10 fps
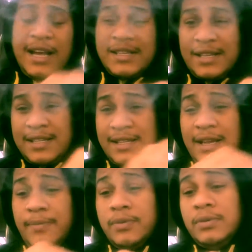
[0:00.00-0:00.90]
as an
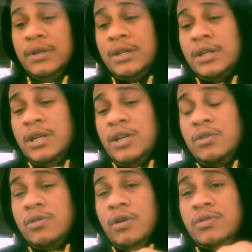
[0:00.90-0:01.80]
example,
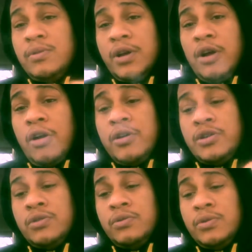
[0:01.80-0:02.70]
you know, to
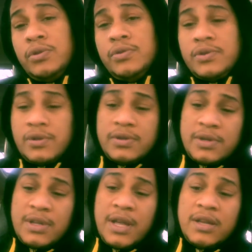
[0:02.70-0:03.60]
encourage new
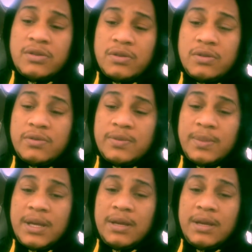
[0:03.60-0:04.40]
users to introduce